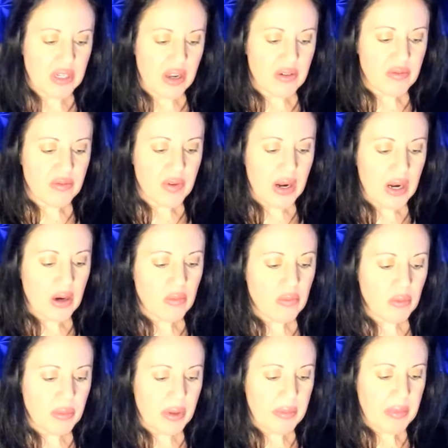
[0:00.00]
unfair
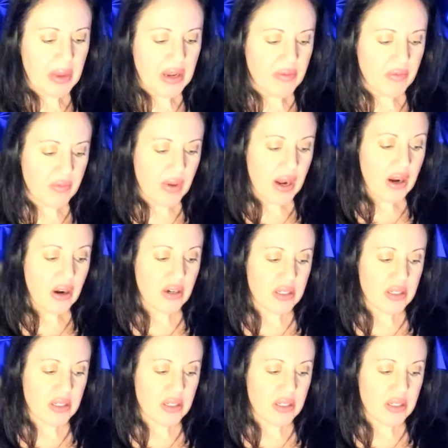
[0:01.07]
will be made fair,